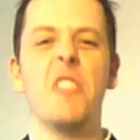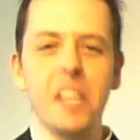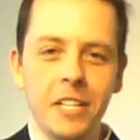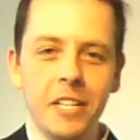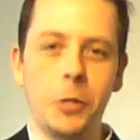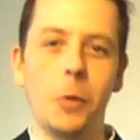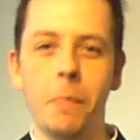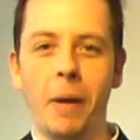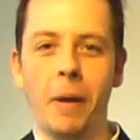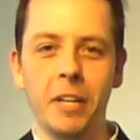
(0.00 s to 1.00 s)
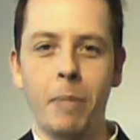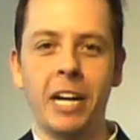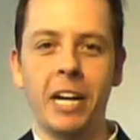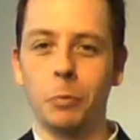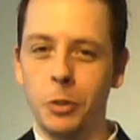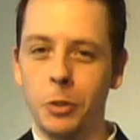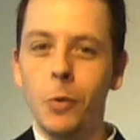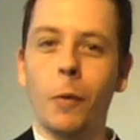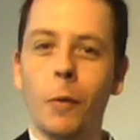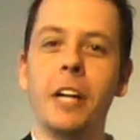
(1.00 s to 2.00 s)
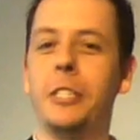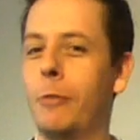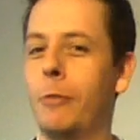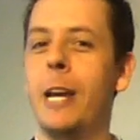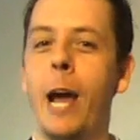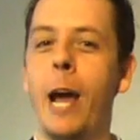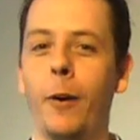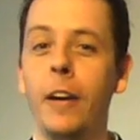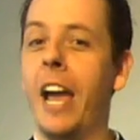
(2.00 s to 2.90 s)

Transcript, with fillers: the hit show The Penalty Box, which you are watching right now,